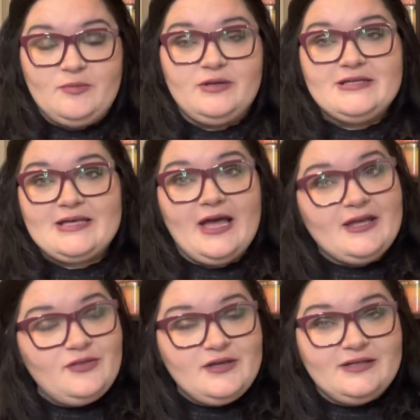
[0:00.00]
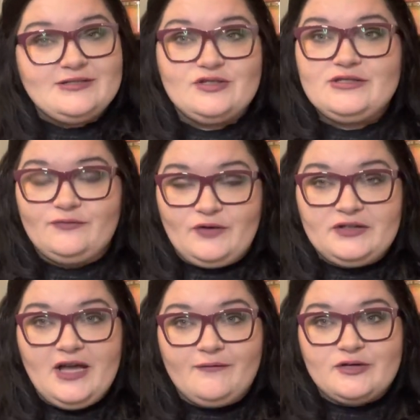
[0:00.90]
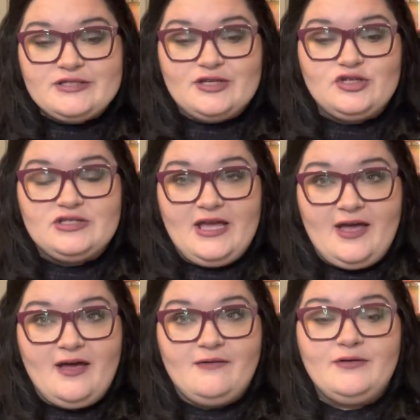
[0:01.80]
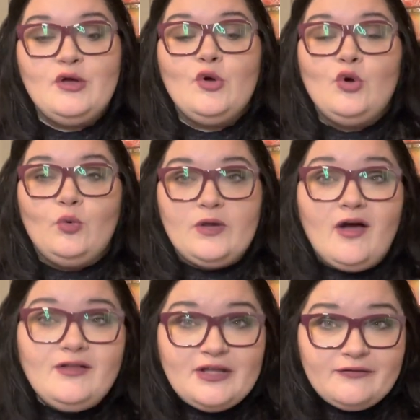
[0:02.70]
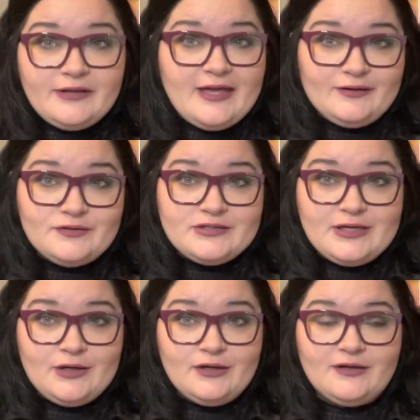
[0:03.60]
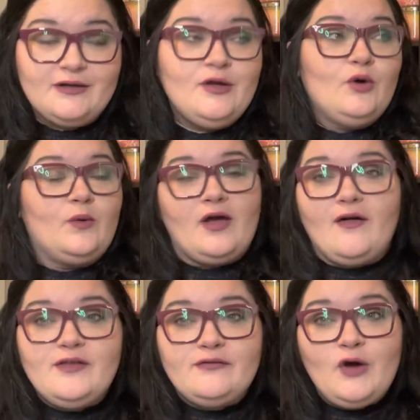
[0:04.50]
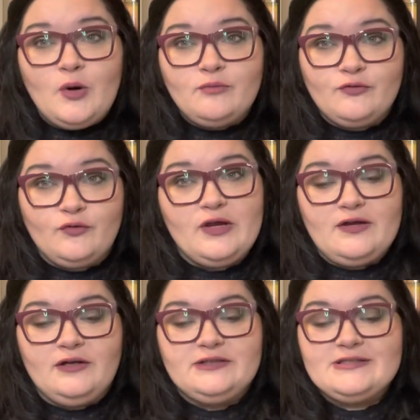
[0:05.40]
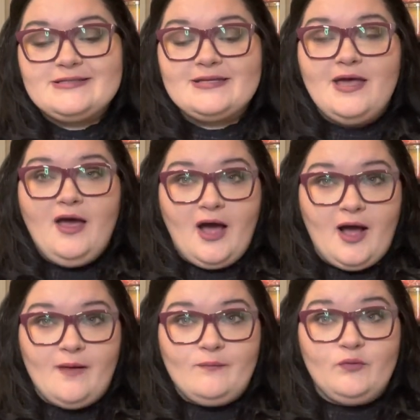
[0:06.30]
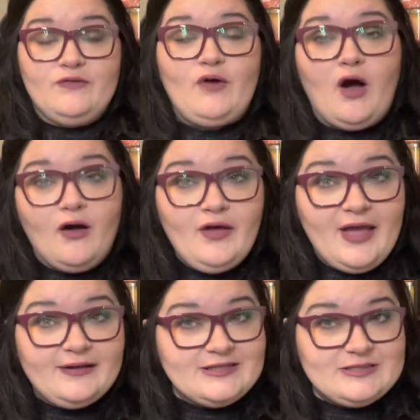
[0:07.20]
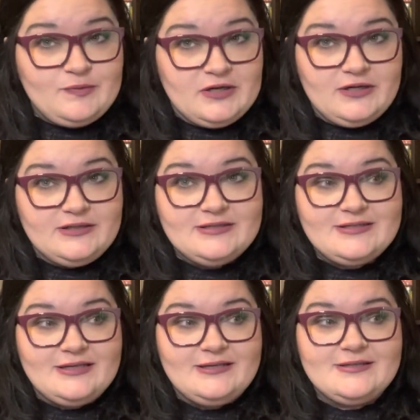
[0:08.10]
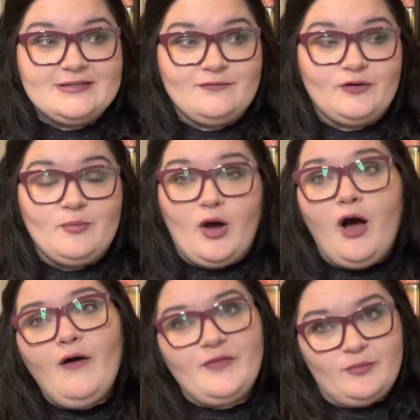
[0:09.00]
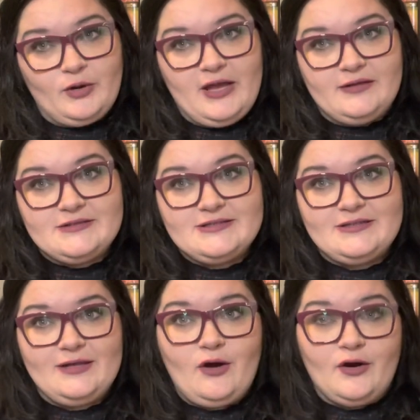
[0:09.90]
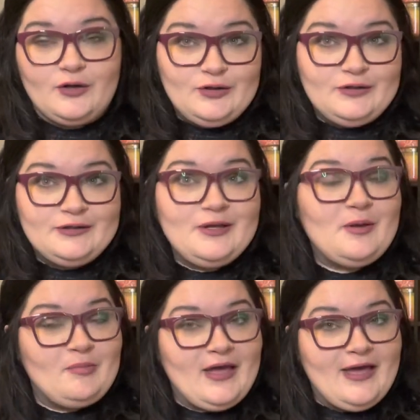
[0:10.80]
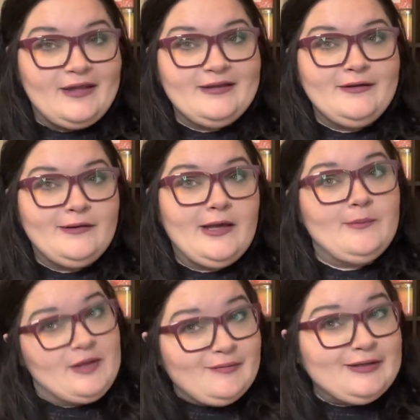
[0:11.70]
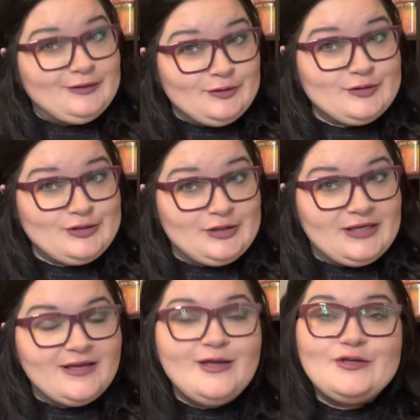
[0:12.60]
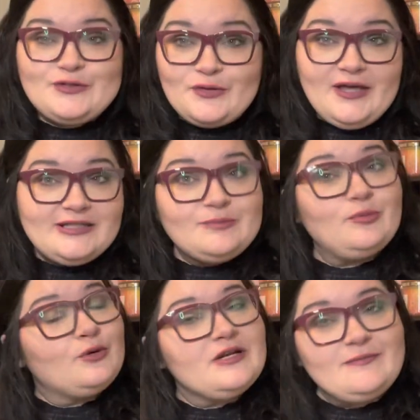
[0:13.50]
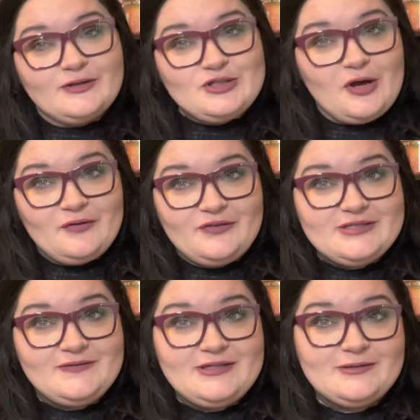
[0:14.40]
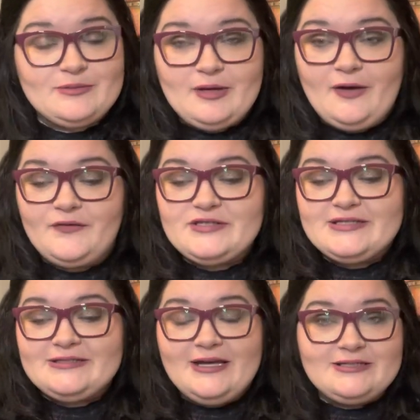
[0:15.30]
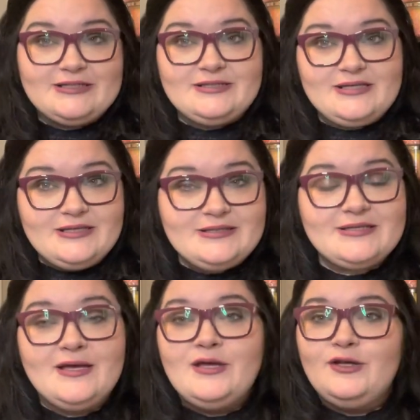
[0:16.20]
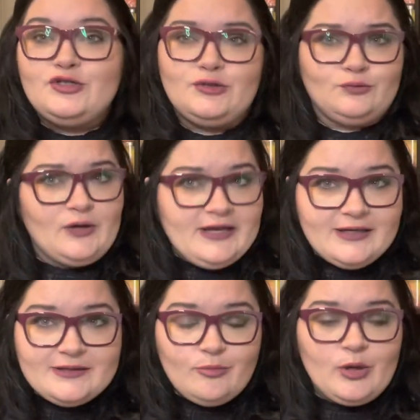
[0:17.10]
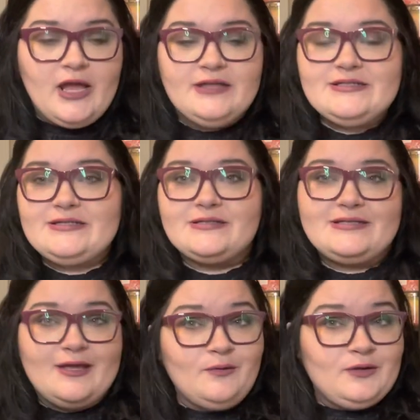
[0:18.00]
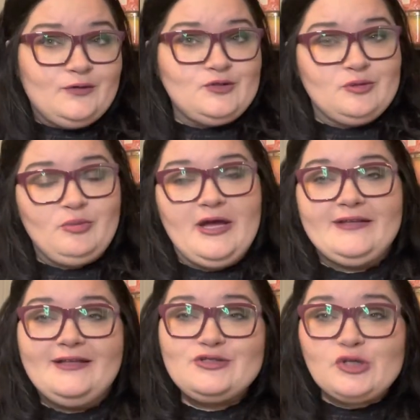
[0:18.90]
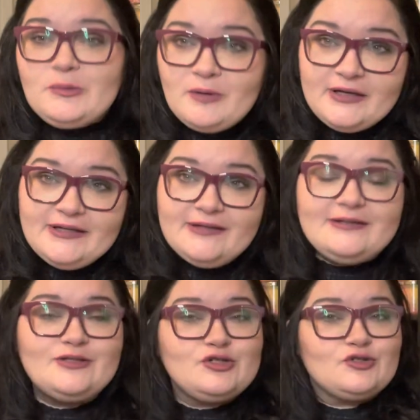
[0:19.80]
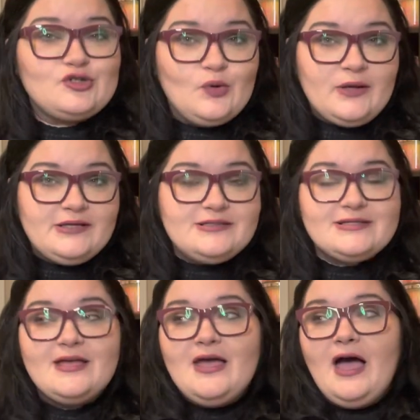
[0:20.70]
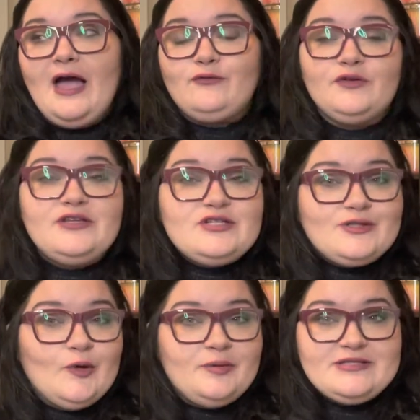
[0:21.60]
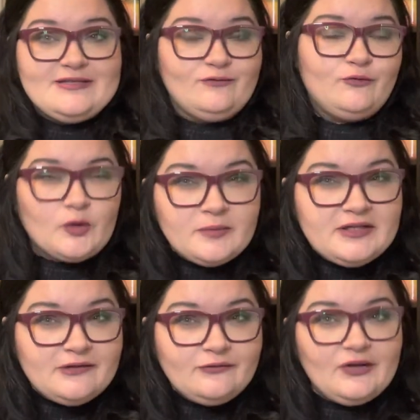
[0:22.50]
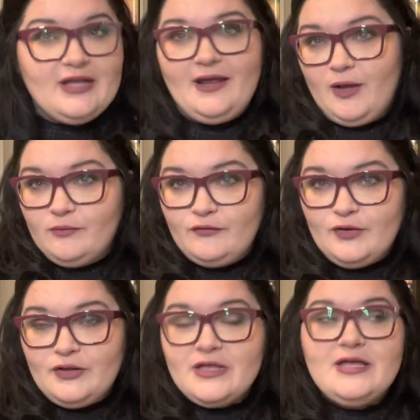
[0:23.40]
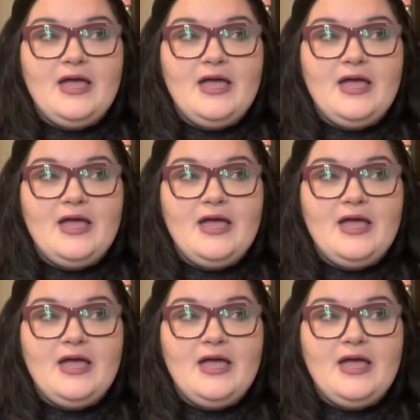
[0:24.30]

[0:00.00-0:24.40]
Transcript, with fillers: Because I think it's just a fun conversation to have. We all love candles here. We all love home fragrance. Um, we've all had experiences from all the brands that are good, bad, and maybe a little sooty. So that's pretty much all that this video is about. This is not to diss, to rank the brands, to say what you should buy. That's your money, that's your choice. I really just hope it's informative and helpful.